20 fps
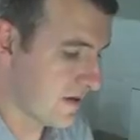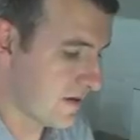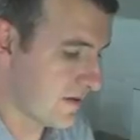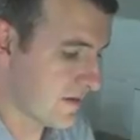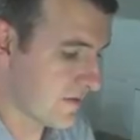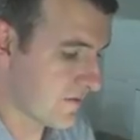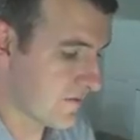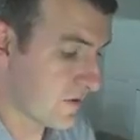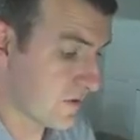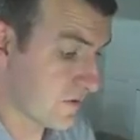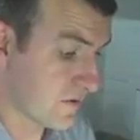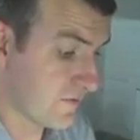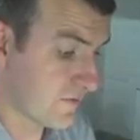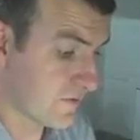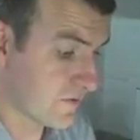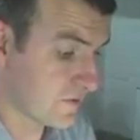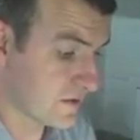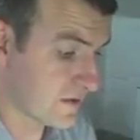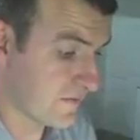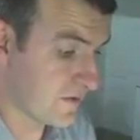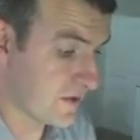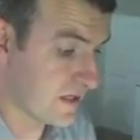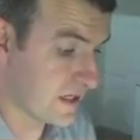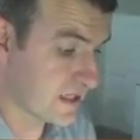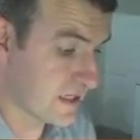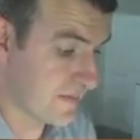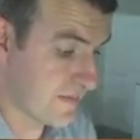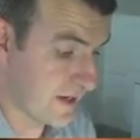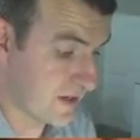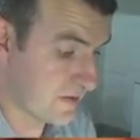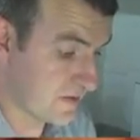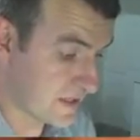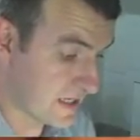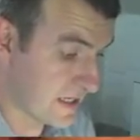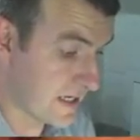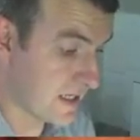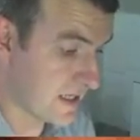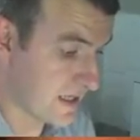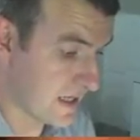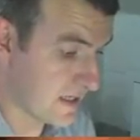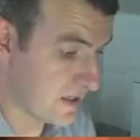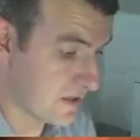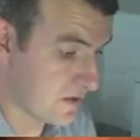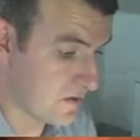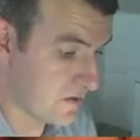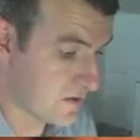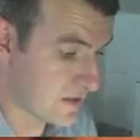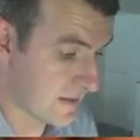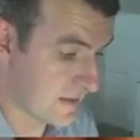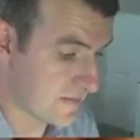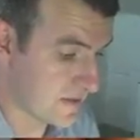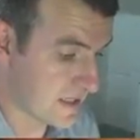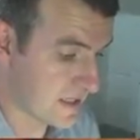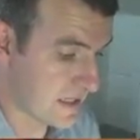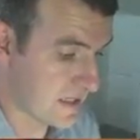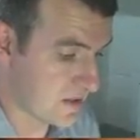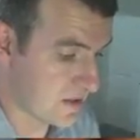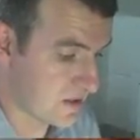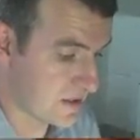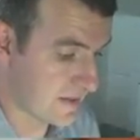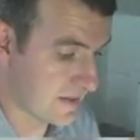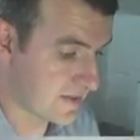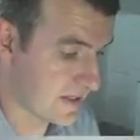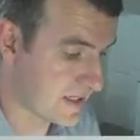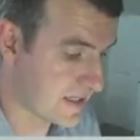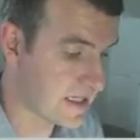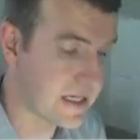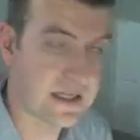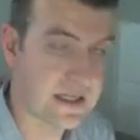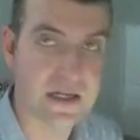the, of course if u doesn't depend on t, then u sub t and u sub tt,